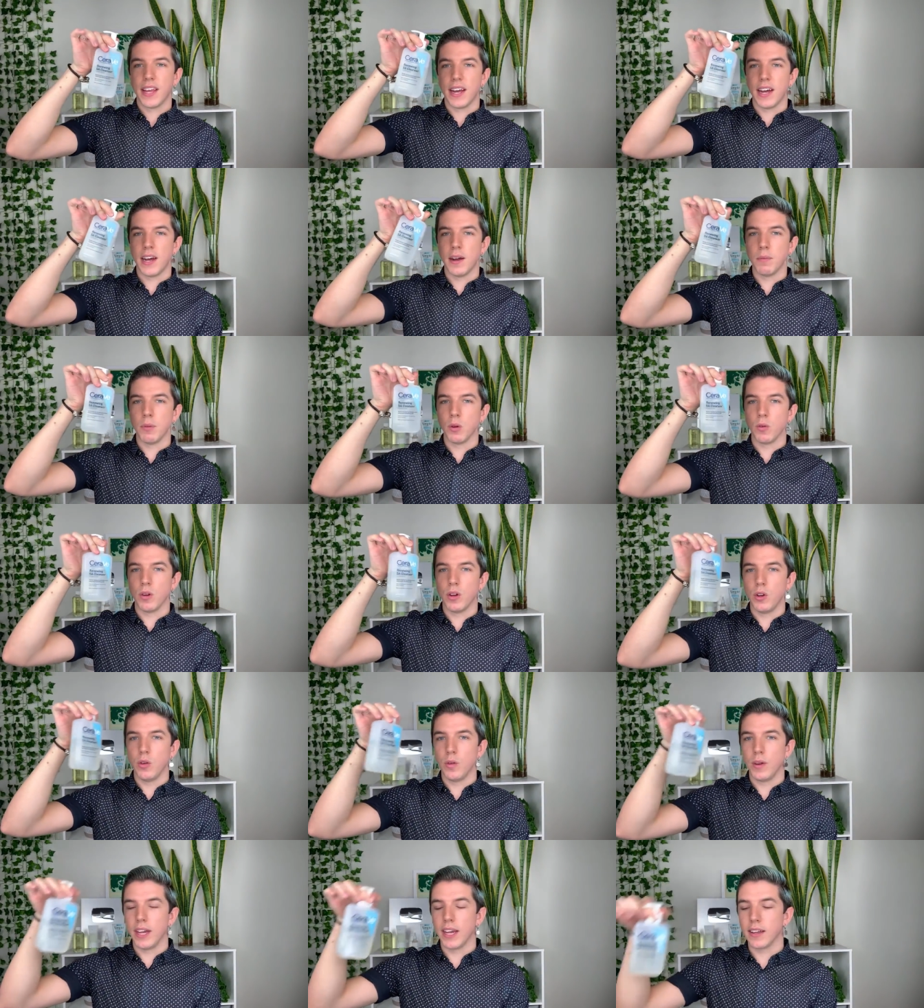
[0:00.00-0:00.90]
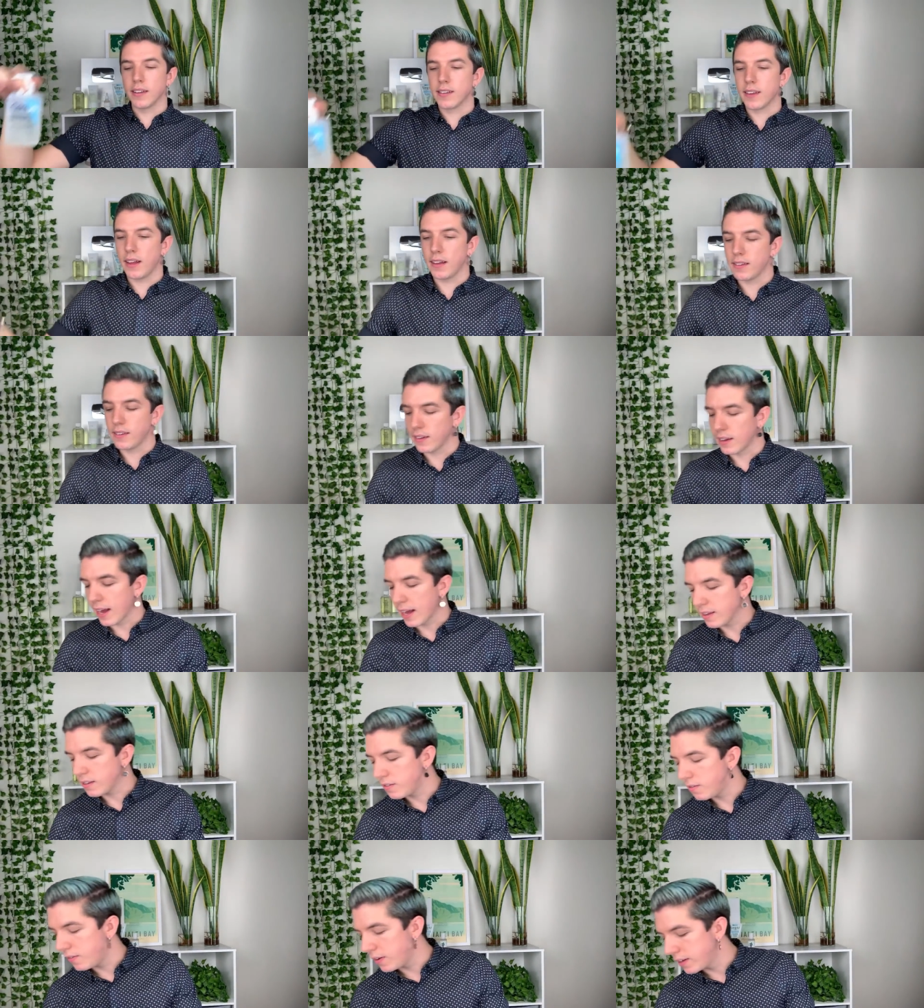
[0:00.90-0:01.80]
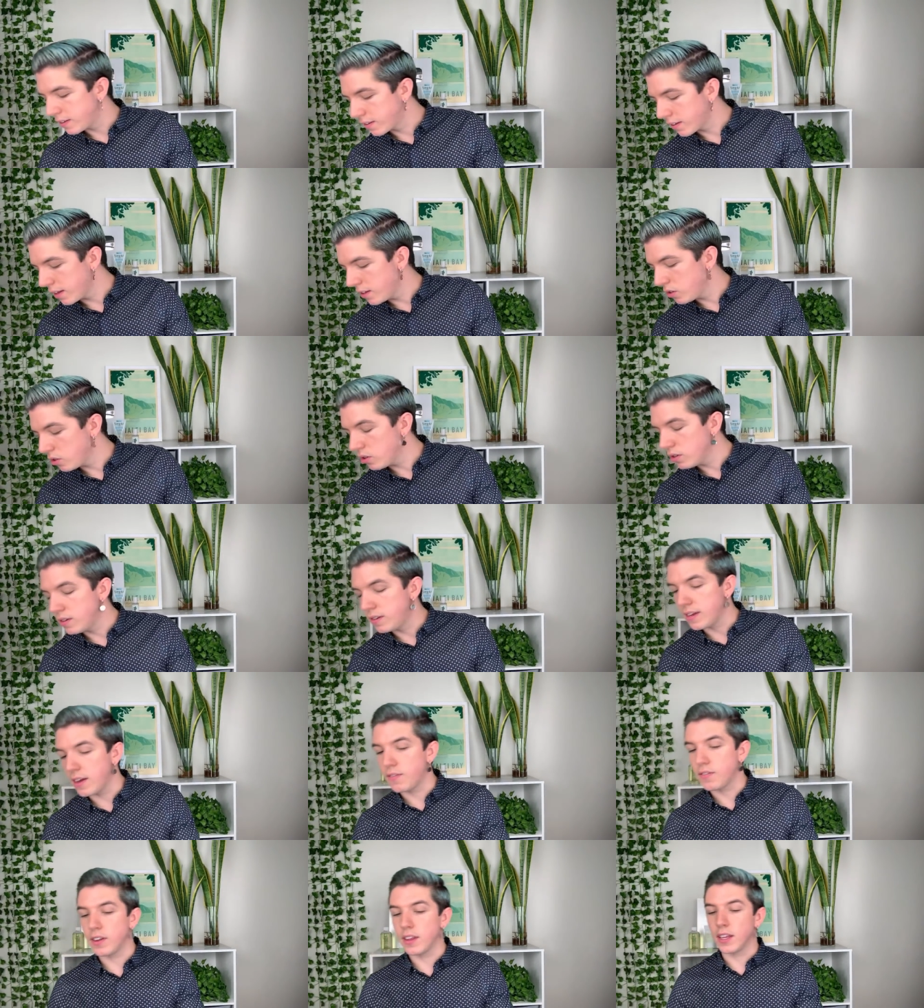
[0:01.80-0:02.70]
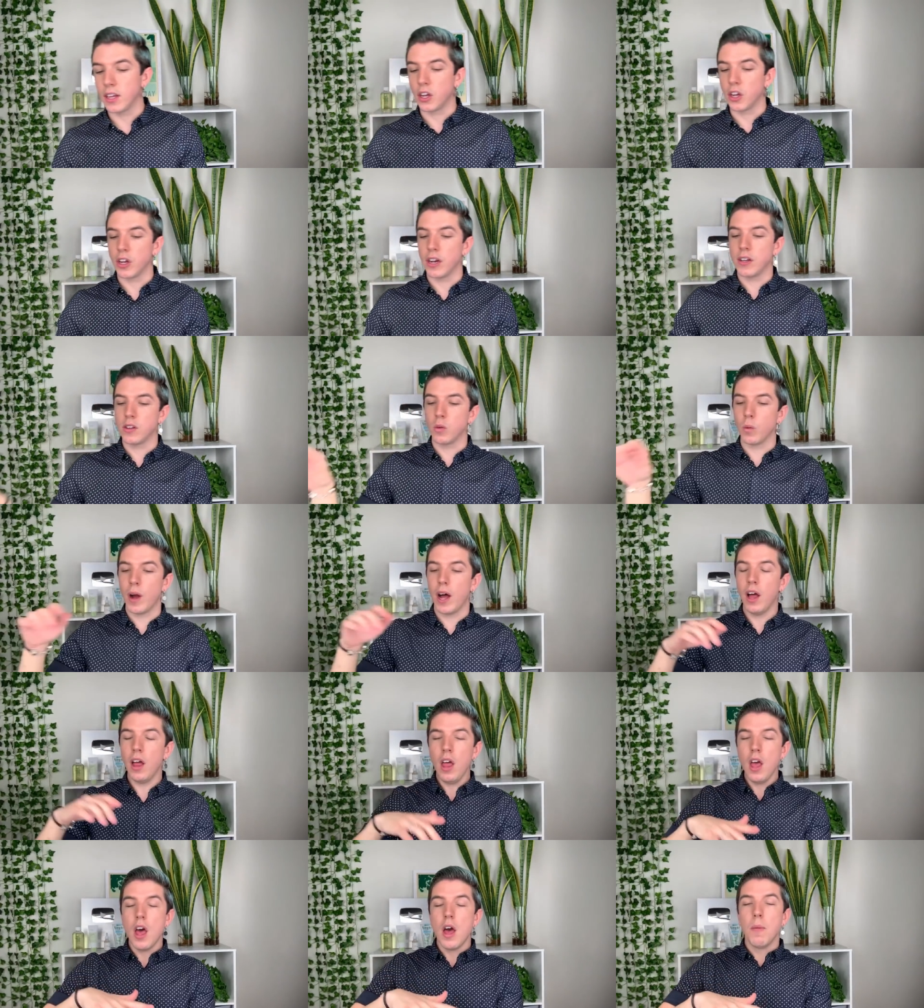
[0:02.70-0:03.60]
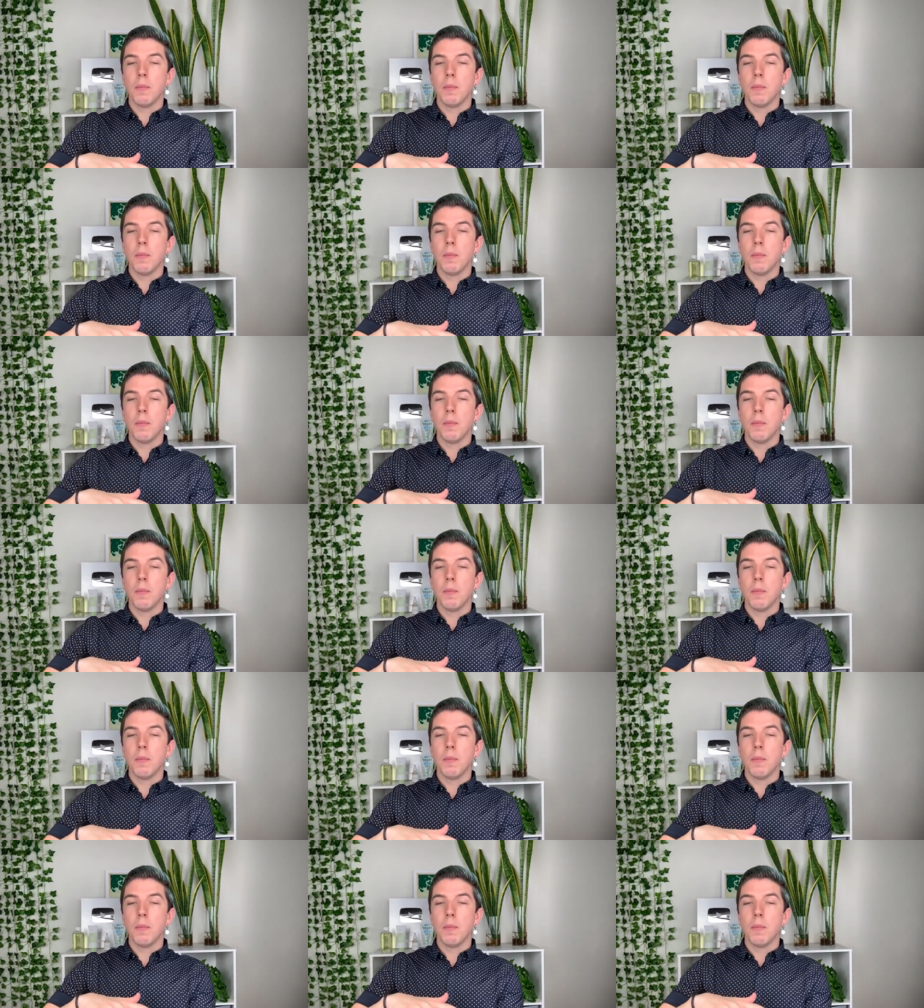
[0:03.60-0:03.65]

um, the renewing salicylic acid face cleanser definitely good as well